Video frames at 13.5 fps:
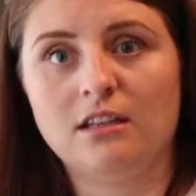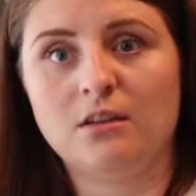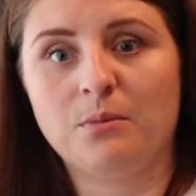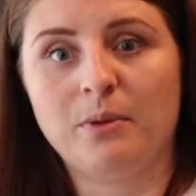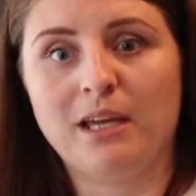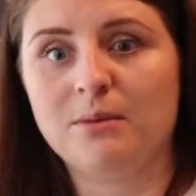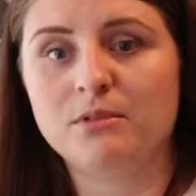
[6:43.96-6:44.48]
the
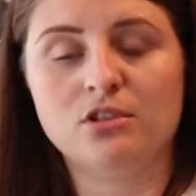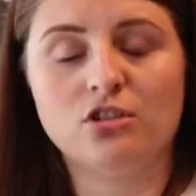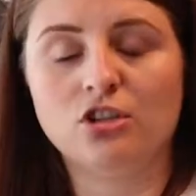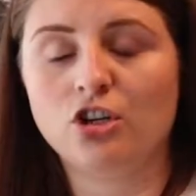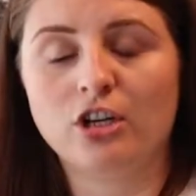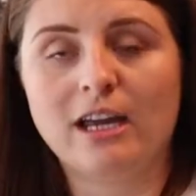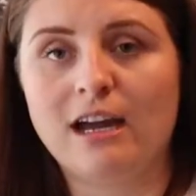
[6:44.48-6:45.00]
payments
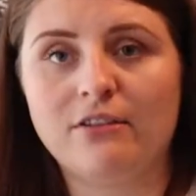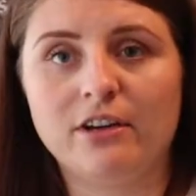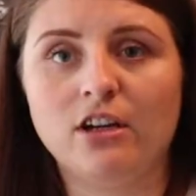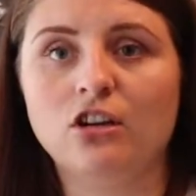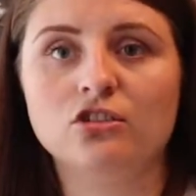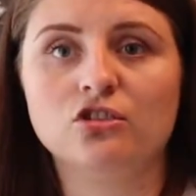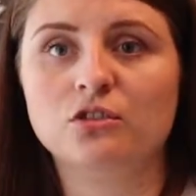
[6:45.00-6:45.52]
don't carry
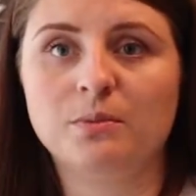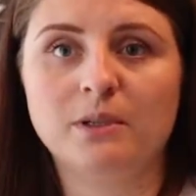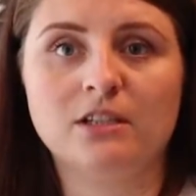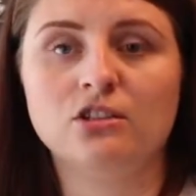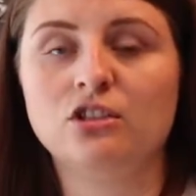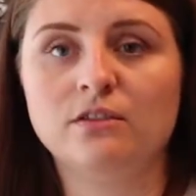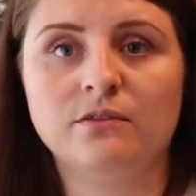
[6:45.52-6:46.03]
on just
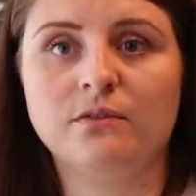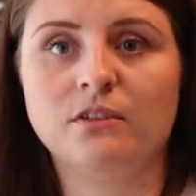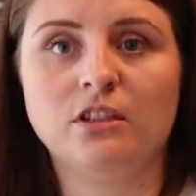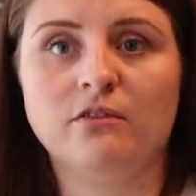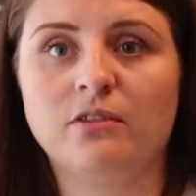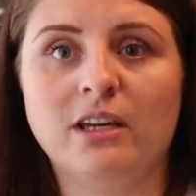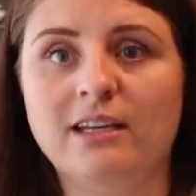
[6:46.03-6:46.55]
because
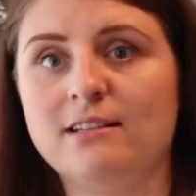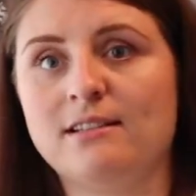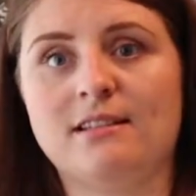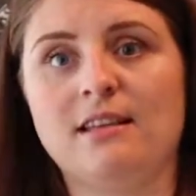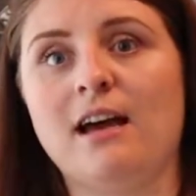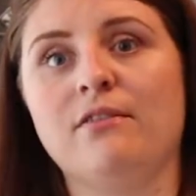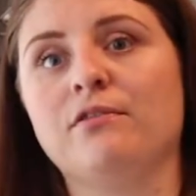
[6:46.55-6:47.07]
you've
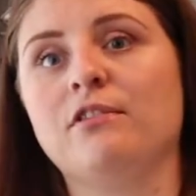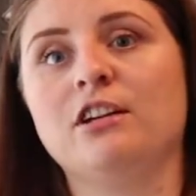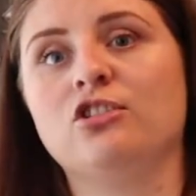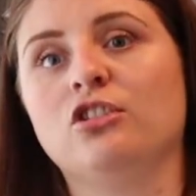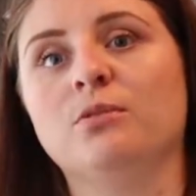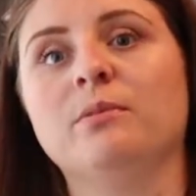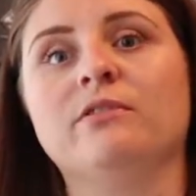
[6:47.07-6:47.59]
hit that
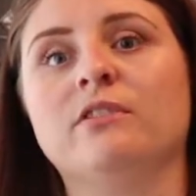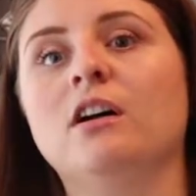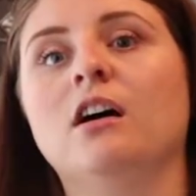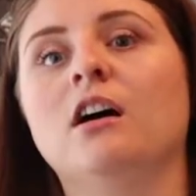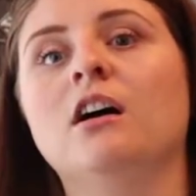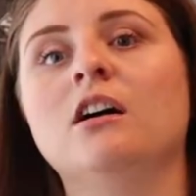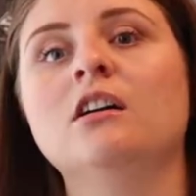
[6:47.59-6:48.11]
threshold
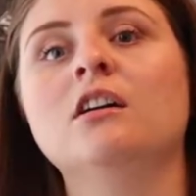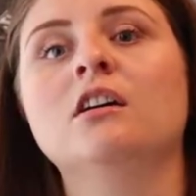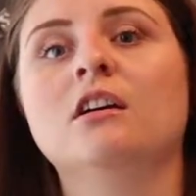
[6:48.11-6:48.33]
before.